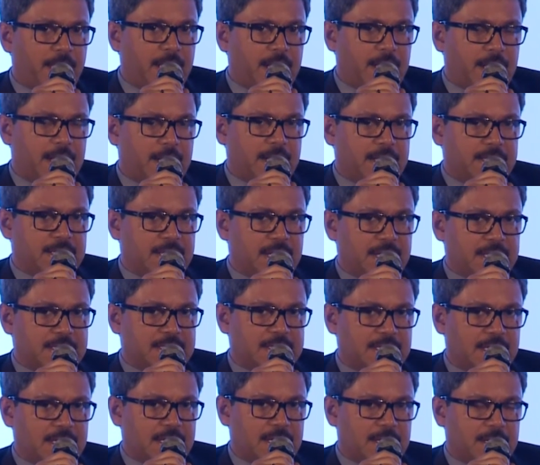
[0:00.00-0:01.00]
uh, that
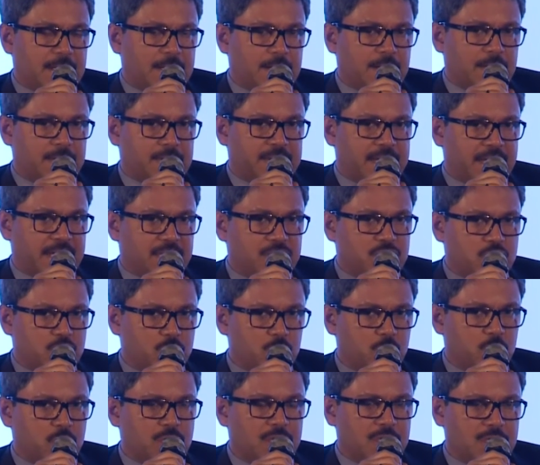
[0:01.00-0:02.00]
uh, thanks
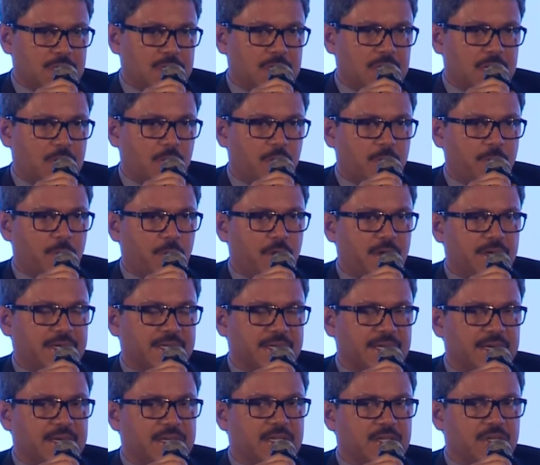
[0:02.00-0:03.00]
to the, our
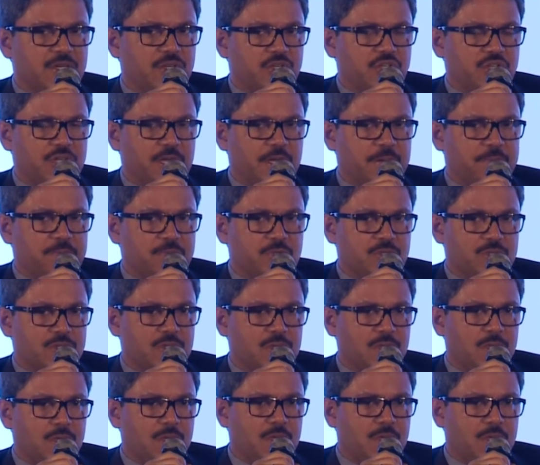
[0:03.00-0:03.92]
political leaderships,